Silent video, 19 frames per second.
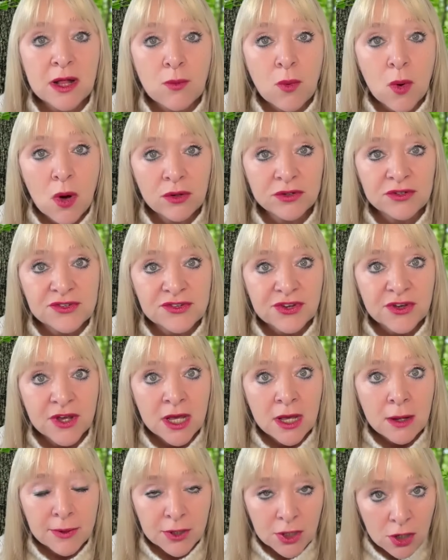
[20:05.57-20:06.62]
want
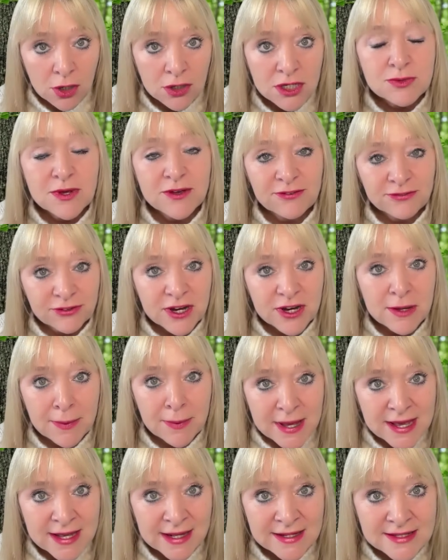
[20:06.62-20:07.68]
because we're free
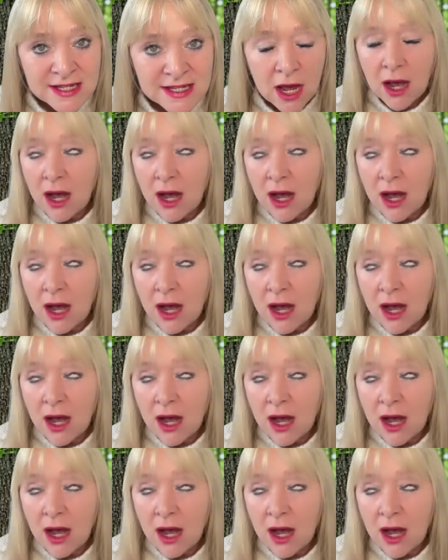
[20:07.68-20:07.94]
beings.